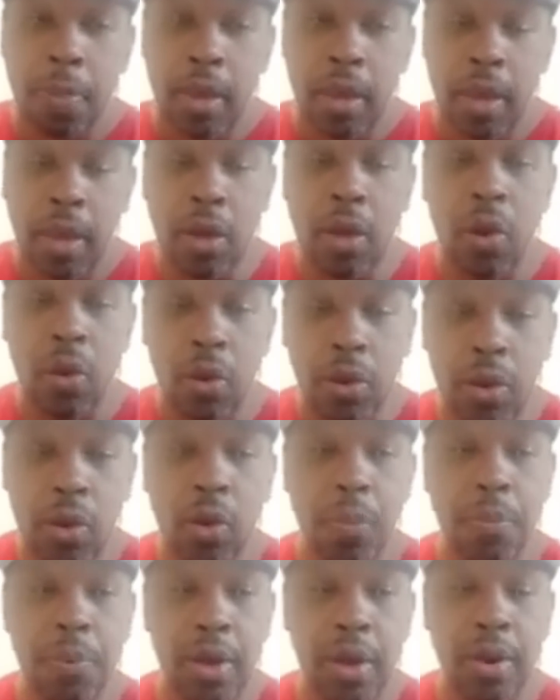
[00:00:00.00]
he gonna he
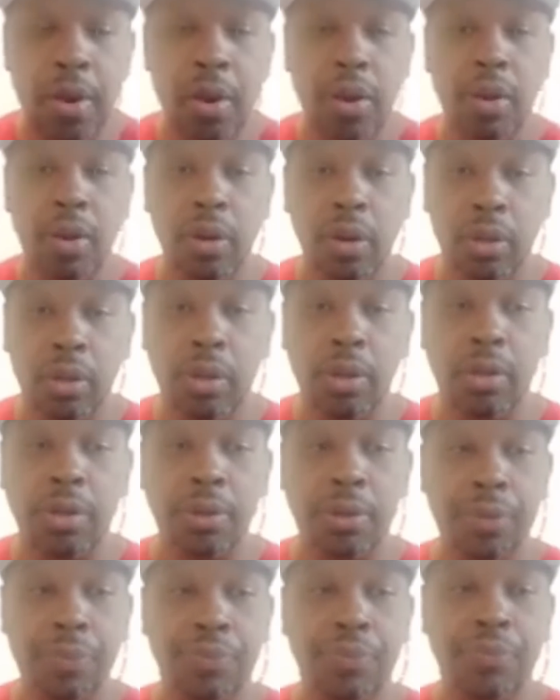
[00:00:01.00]
gonna be able to uh,
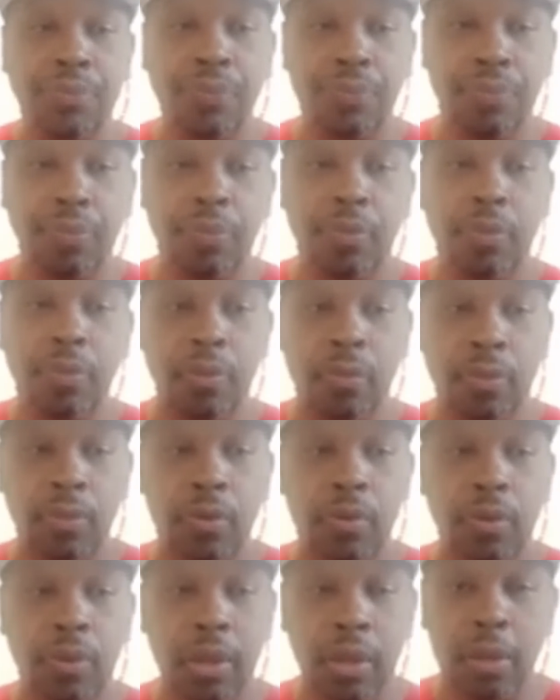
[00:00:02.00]

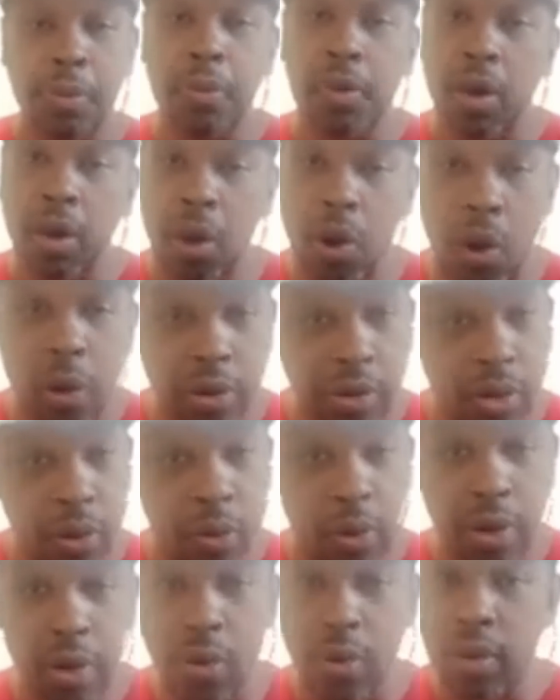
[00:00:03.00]
get them good lawyers to go
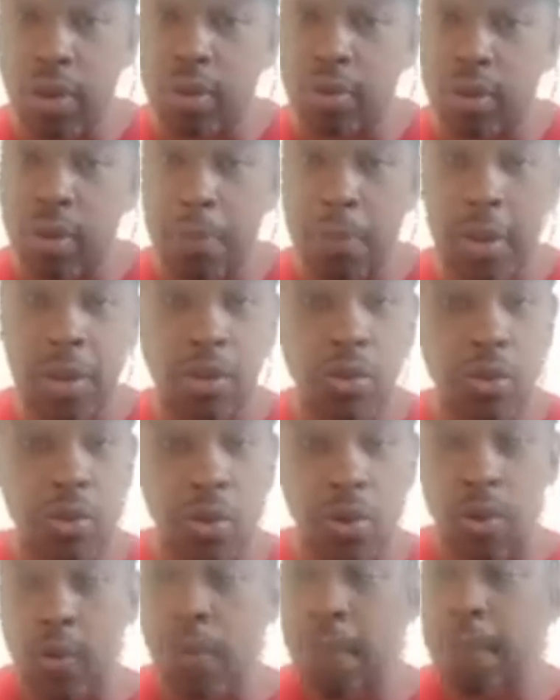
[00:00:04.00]
on and to make
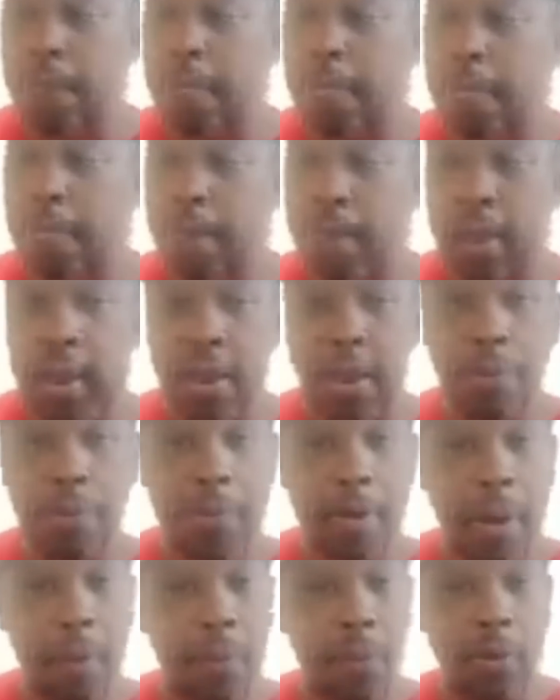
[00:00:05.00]
sure in their
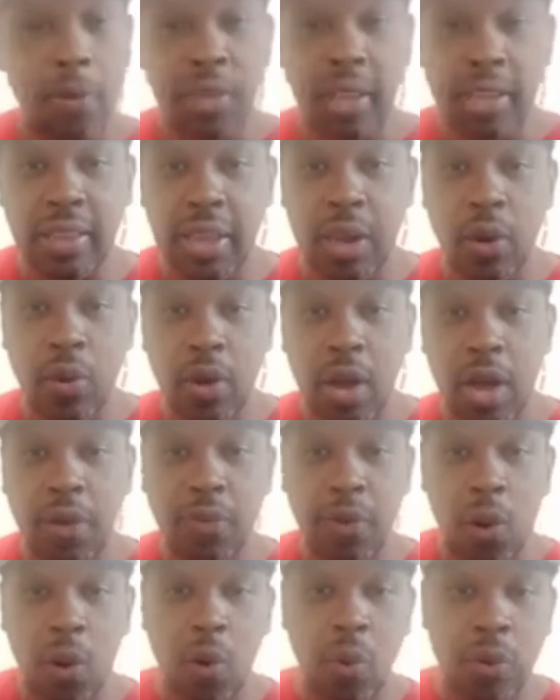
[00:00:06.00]
paperwork that they don't have
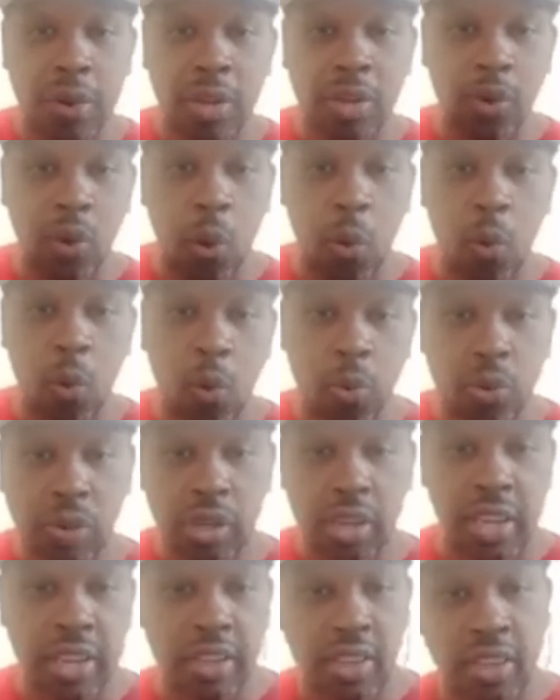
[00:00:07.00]
all this old
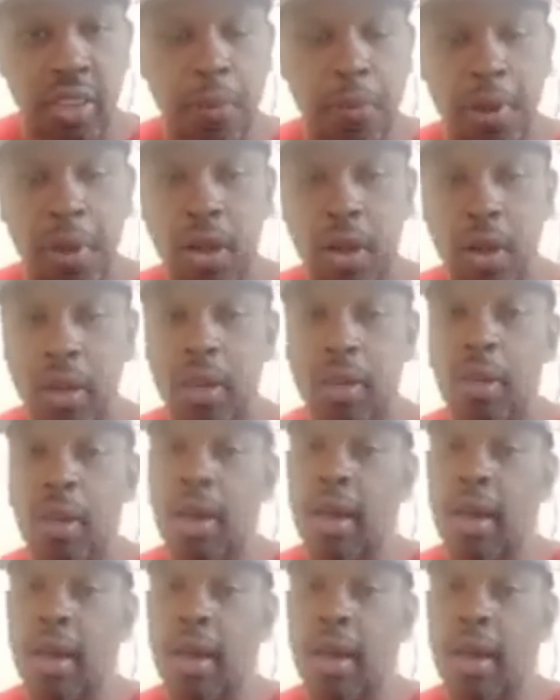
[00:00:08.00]
slick stuff because,